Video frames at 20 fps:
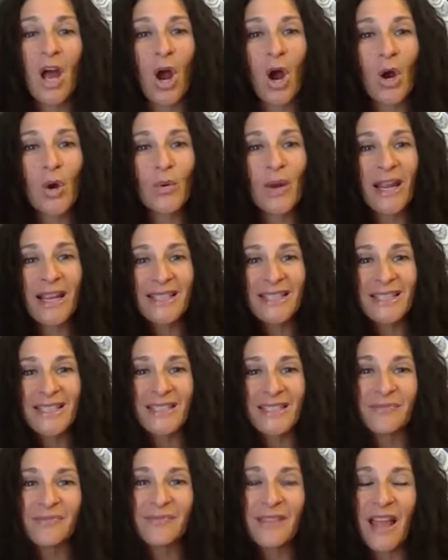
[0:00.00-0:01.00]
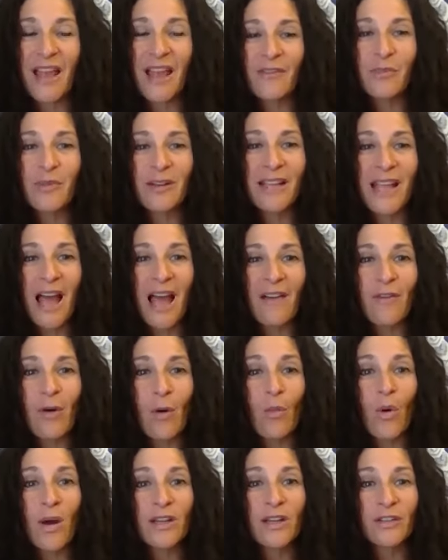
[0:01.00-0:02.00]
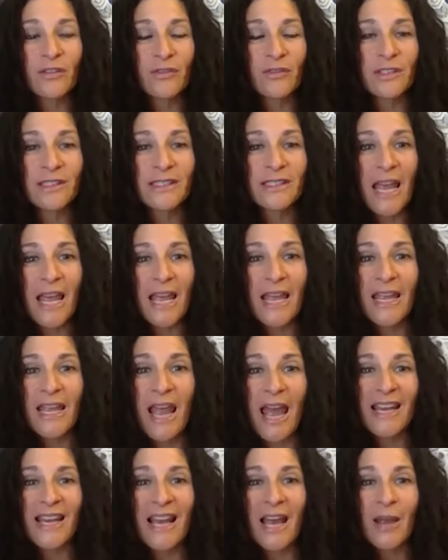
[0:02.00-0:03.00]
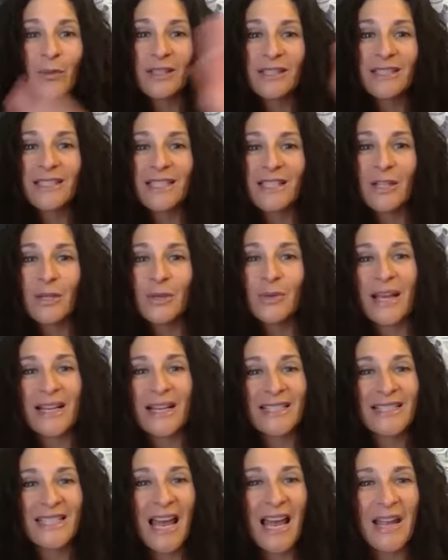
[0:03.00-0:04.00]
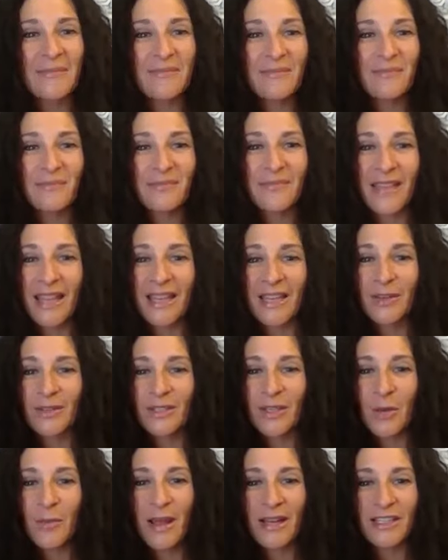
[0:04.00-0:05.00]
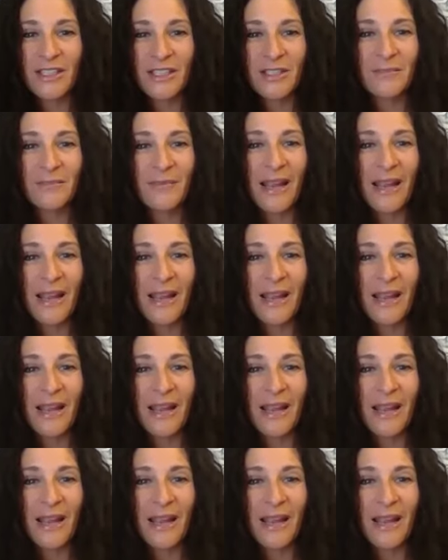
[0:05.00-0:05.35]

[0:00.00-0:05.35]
All right, everybody have a wonderful day, and I will see you next time. Thank you so much.